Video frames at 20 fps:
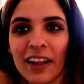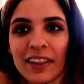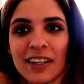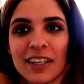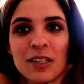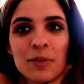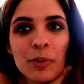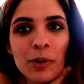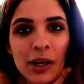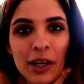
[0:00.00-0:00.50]

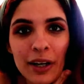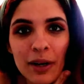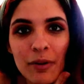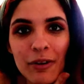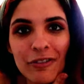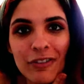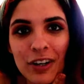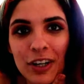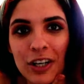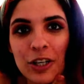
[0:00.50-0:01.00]
this is probably gonna
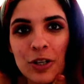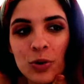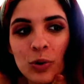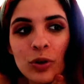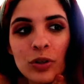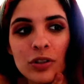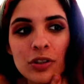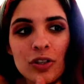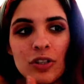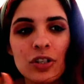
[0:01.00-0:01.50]
be very
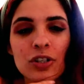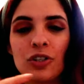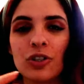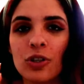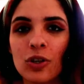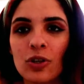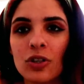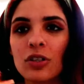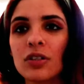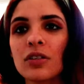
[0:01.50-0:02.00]
short because it's
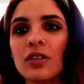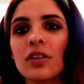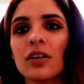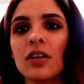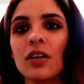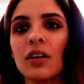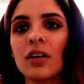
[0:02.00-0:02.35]
just